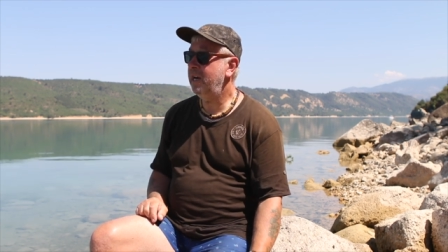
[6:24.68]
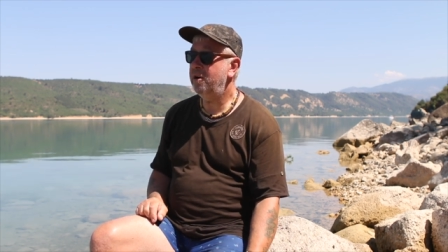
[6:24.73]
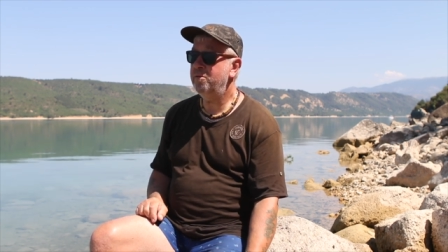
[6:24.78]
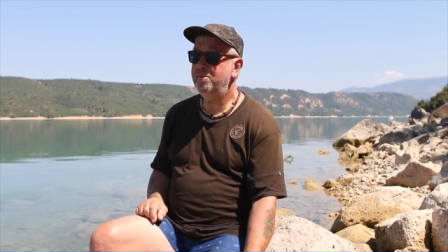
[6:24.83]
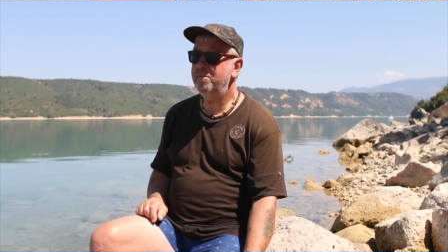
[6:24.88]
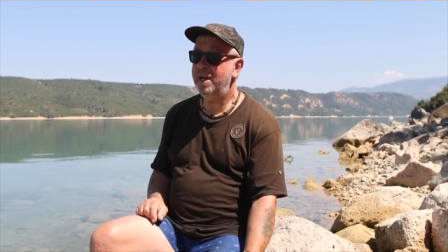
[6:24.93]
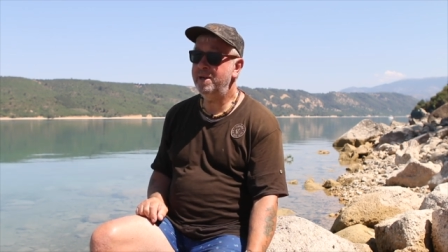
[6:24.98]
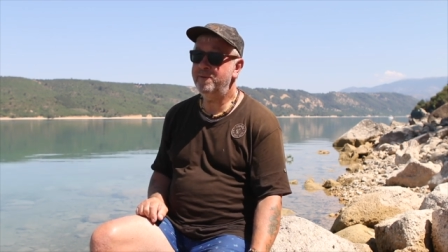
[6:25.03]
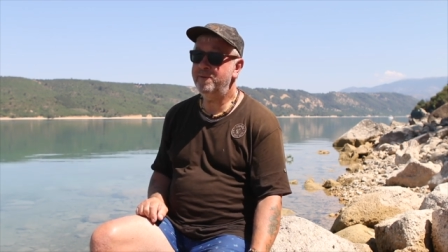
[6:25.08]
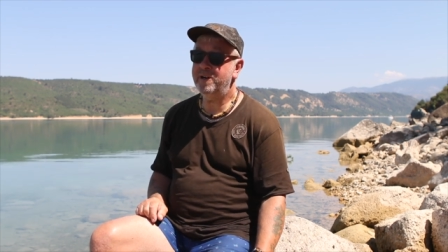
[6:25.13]
You know,
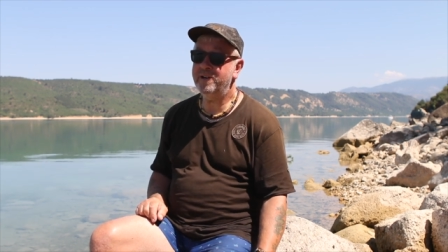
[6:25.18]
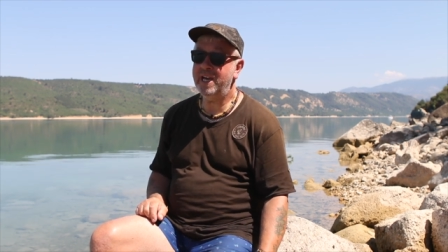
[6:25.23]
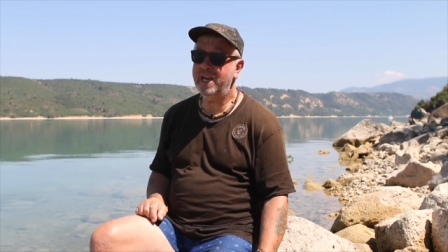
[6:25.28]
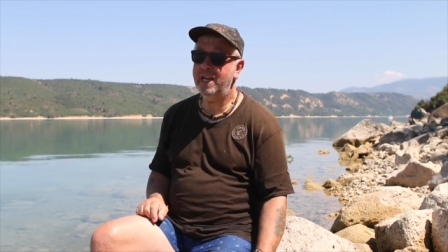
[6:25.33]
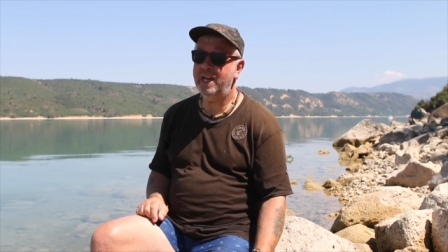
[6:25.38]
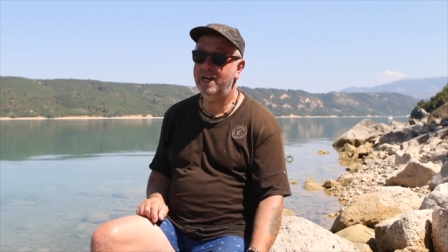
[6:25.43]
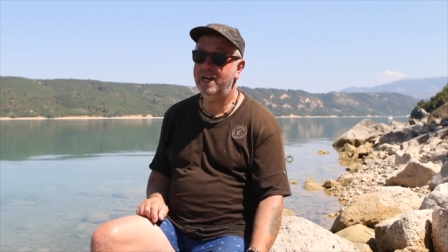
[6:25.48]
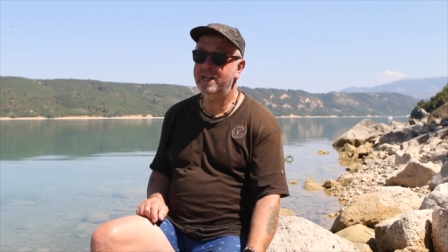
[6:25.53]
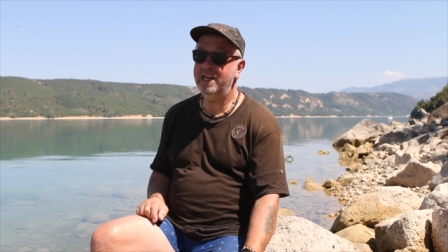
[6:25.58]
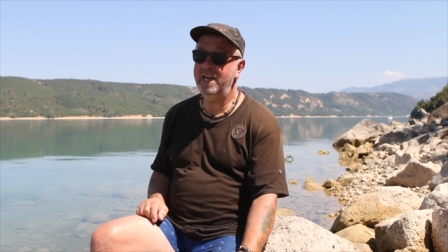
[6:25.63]
maybe I'll
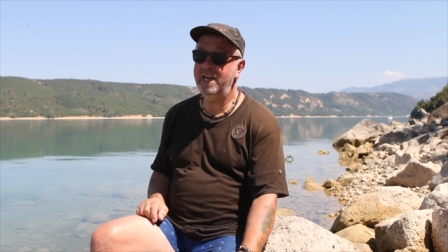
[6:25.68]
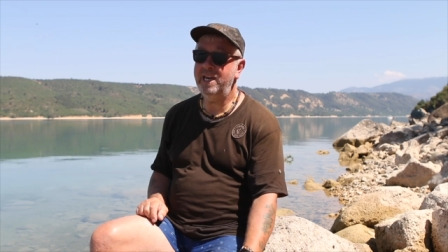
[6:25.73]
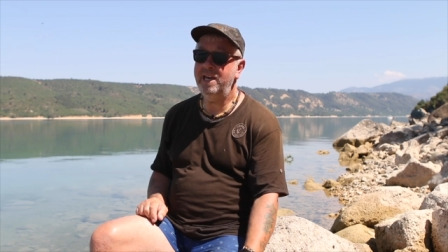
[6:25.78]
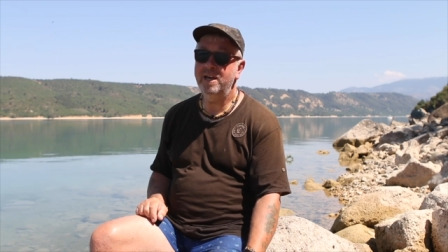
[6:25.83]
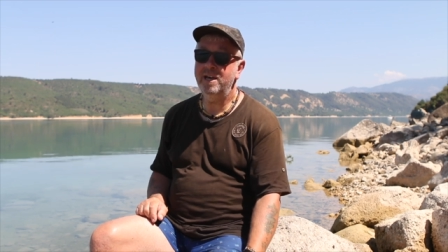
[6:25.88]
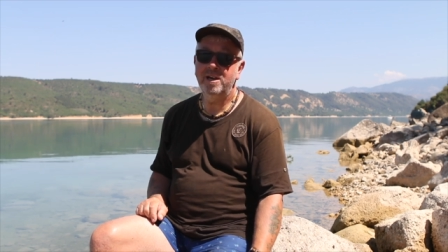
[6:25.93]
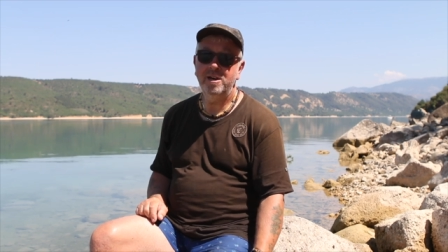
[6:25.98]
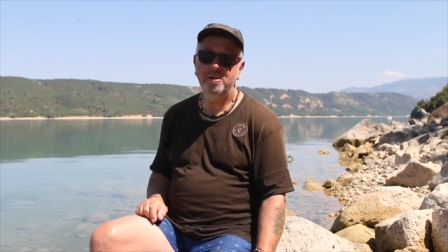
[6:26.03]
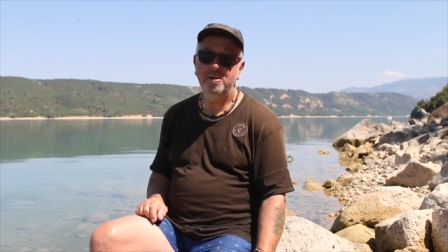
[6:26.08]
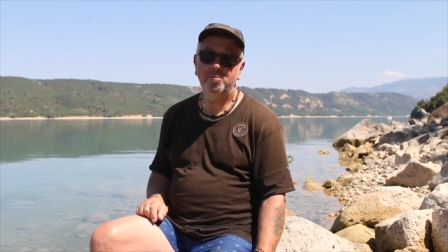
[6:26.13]
get lucky.
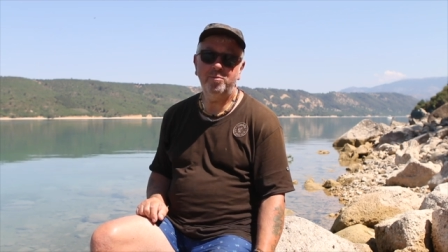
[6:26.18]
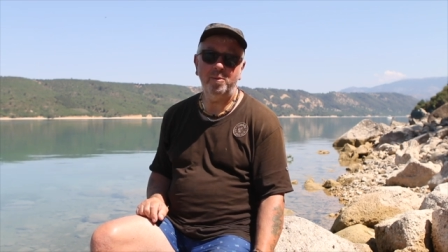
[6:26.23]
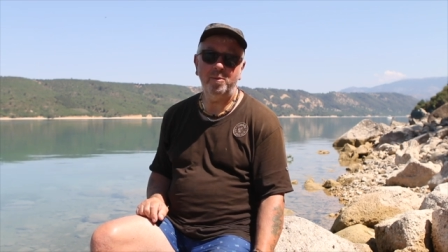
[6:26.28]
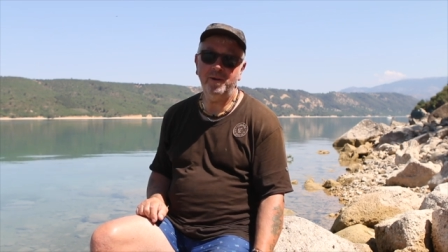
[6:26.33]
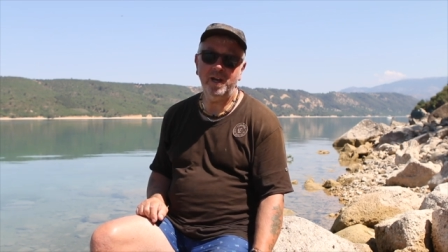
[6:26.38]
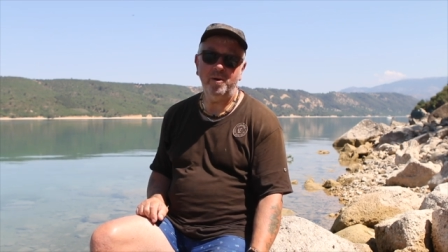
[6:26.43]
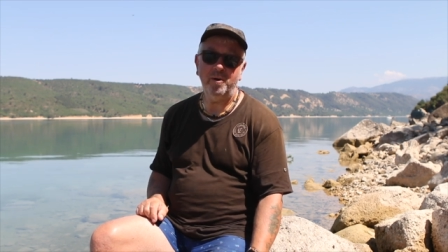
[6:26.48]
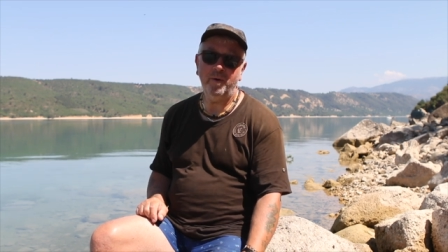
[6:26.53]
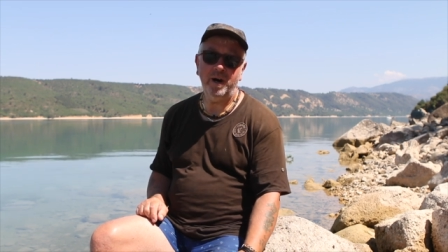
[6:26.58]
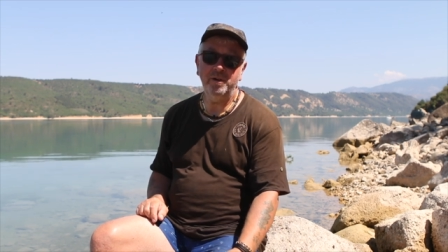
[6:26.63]

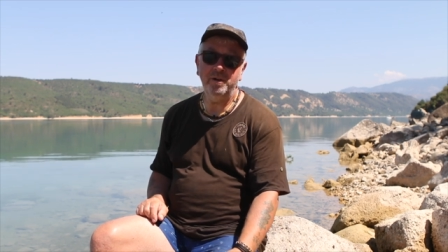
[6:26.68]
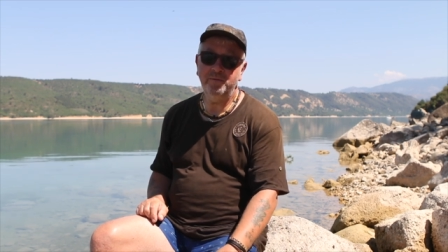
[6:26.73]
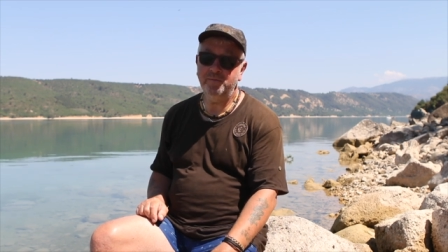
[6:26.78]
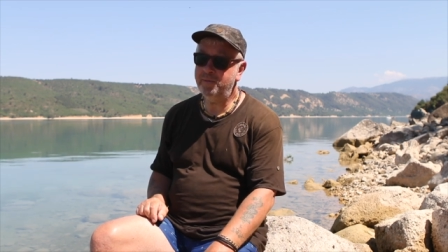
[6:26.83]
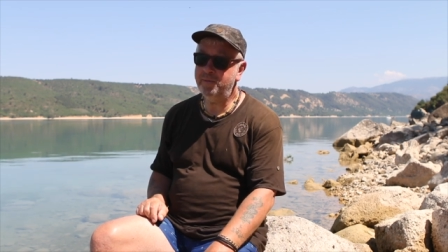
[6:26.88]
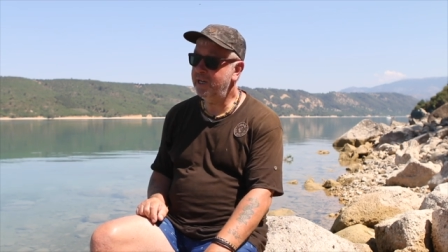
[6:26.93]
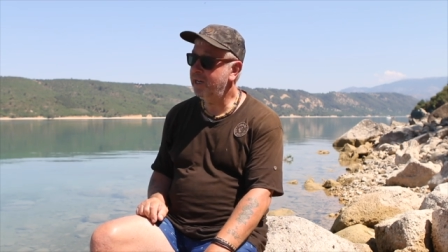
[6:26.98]
Probably I won't,